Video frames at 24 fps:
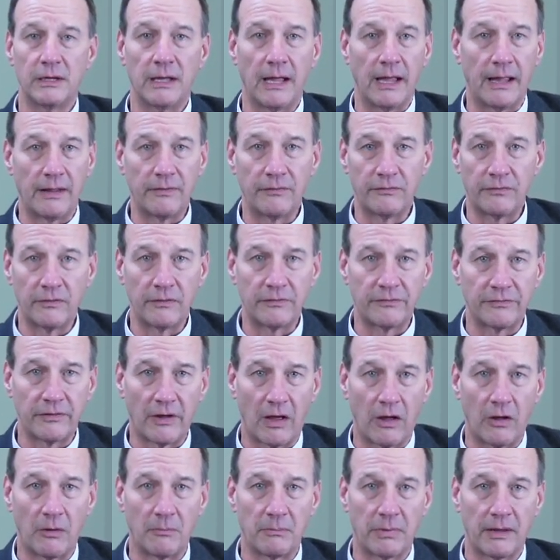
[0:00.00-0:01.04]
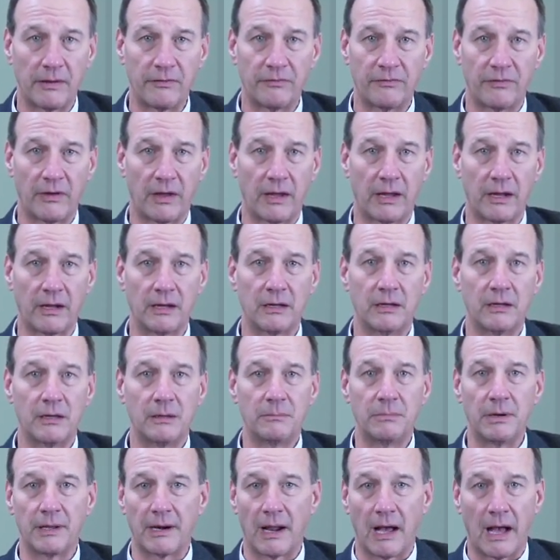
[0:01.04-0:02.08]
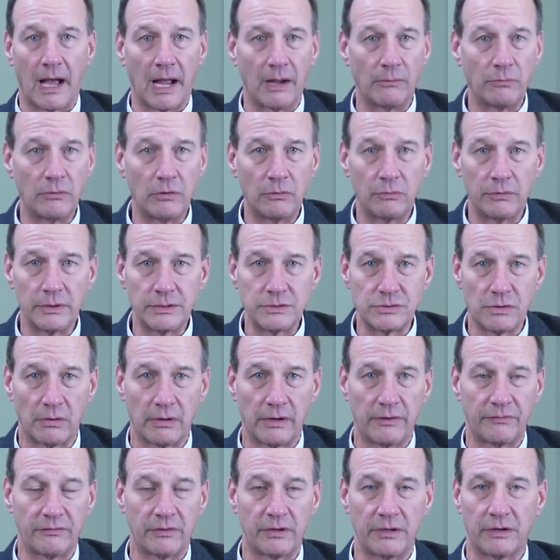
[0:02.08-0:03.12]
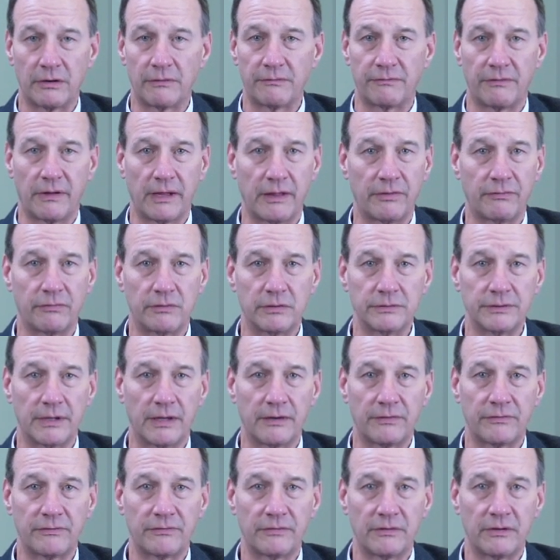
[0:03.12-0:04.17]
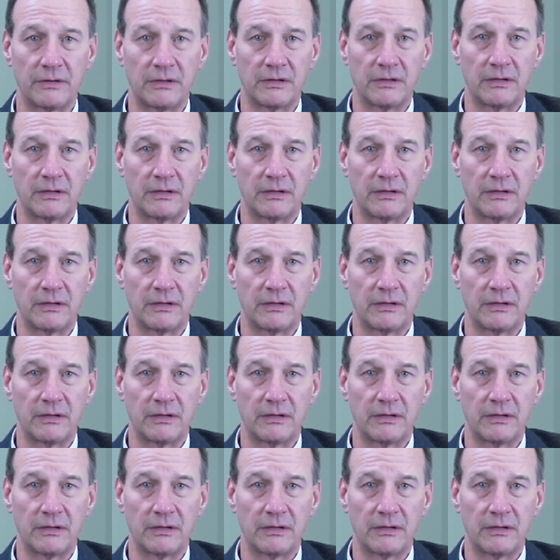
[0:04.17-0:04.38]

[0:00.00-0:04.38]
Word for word: ends this psalm by saying, But I will rejoice in your faithfulness.